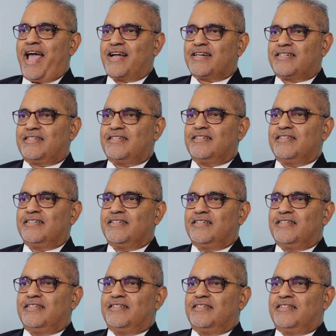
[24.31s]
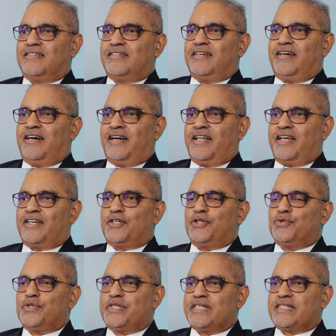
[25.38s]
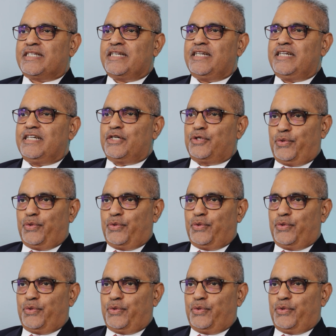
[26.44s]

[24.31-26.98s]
Act under UGC